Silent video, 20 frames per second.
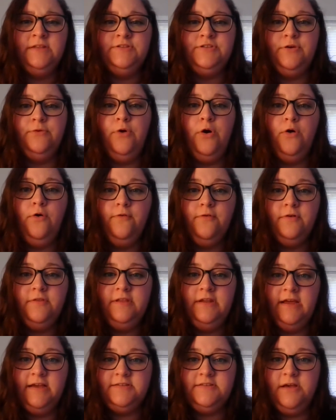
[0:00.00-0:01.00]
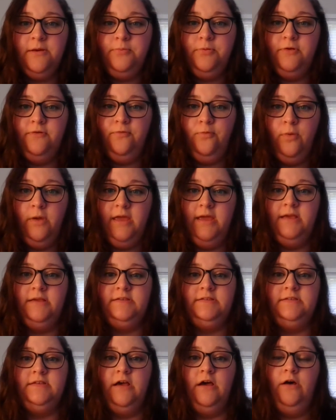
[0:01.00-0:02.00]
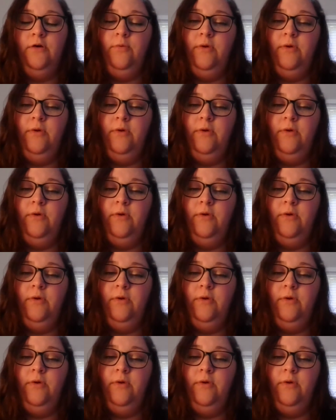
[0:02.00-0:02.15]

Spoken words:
so over the next couple of weeks,